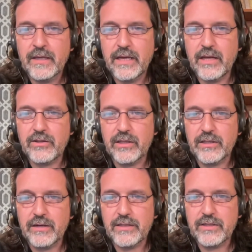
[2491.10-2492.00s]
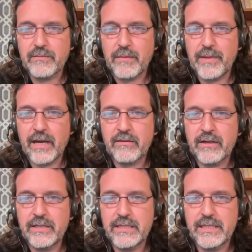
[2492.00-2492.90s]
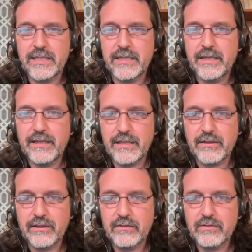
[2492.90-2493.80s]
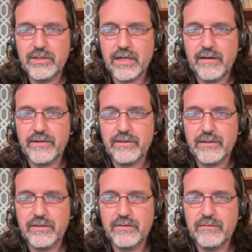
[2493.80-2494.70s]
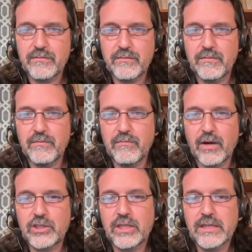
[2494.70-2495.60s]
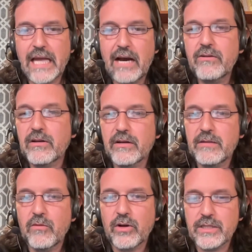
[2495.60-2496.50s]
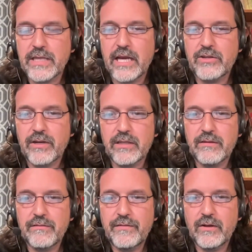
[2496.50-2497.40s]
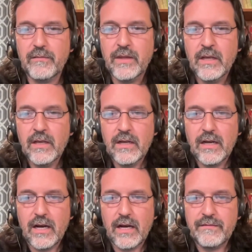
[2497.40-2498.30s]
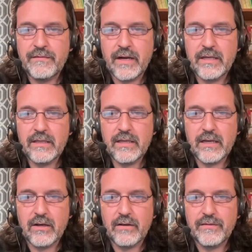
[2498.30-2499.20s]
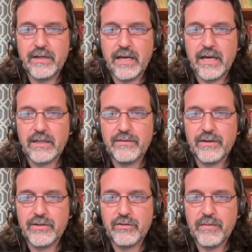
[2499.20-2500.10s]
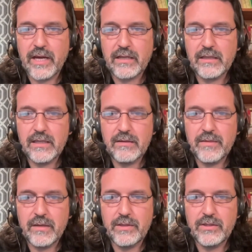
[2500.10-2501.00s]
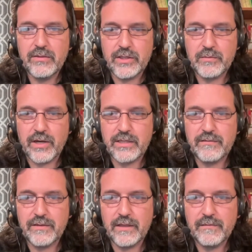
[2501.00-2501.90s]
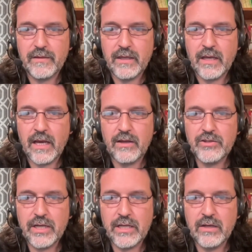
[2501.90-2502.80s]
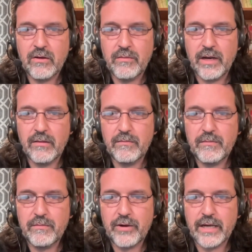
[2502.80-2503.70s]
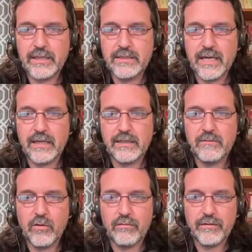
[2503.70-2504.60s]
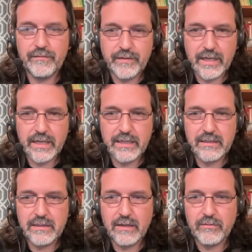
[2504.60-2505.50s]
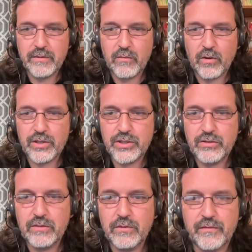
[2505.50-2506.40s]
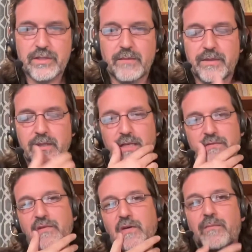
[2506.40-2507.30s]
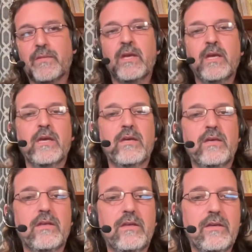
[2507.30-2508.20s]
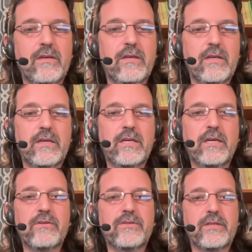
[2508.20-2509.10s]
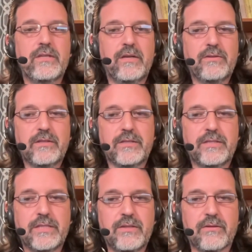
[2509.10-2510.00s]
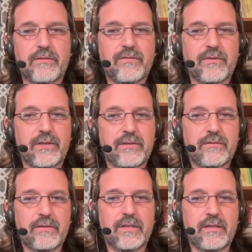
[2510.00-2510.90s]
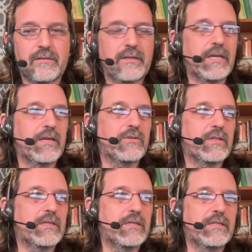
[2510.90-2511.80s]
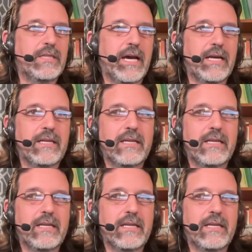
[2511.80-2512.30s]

Angela, you're asking, my background is in theater, which obviously is much louder and more exaggerated than film. I find that I often act very dramatically and maybe too expressively. How should I go about practicing acting more refined that would be more suitable for something like film? Here's a secret for you, Angela, is that